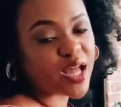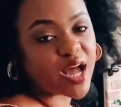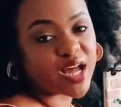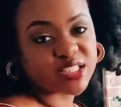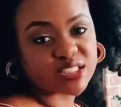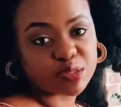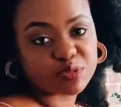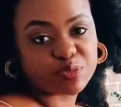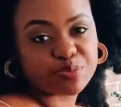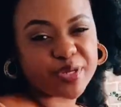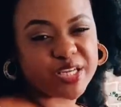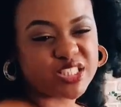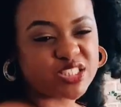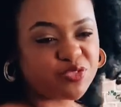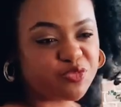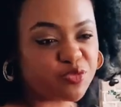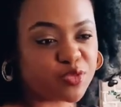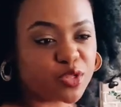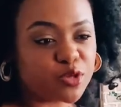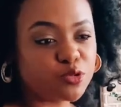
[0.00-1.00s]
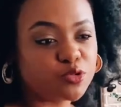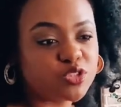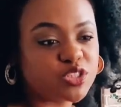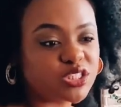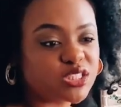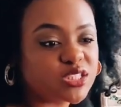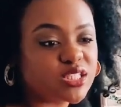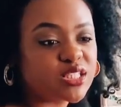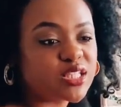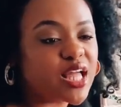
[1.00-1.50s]
concept space flows
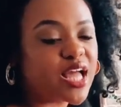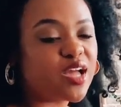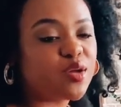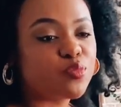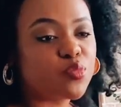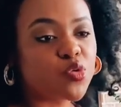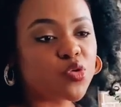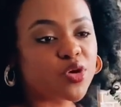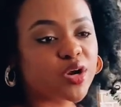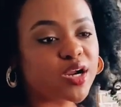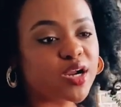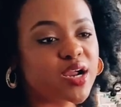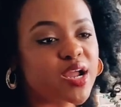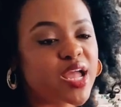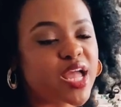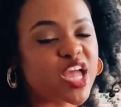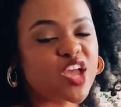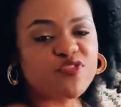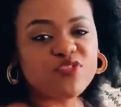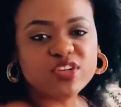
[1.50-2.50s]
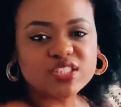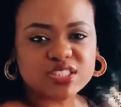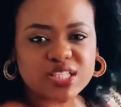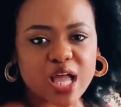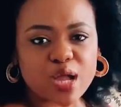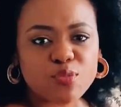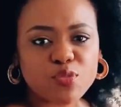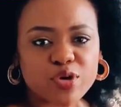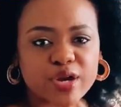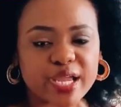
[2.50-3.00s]
just a lot more. It feels a
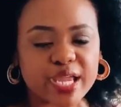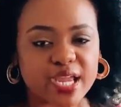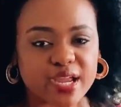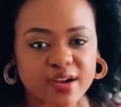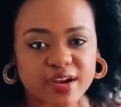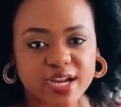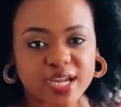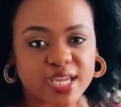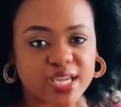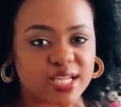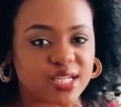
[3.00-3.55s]
lot more airy